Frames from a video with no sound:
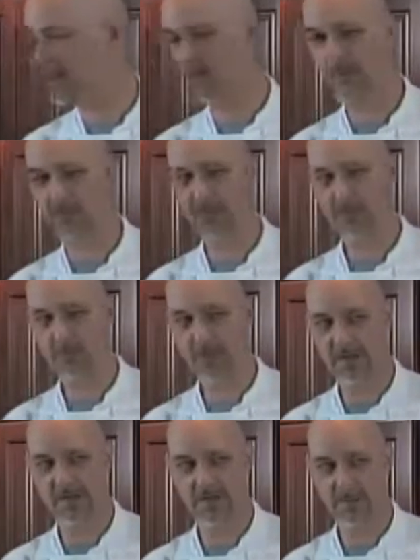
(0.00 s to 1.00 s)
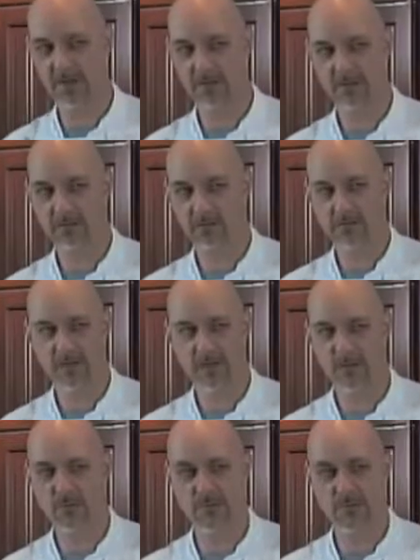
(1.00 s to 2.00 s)
how many minutes? I mean,
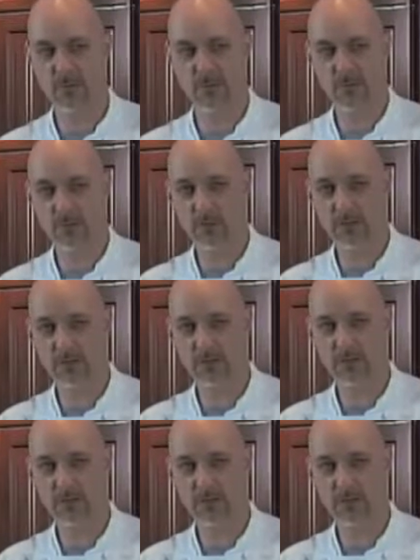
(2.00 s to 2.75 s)
it was quick.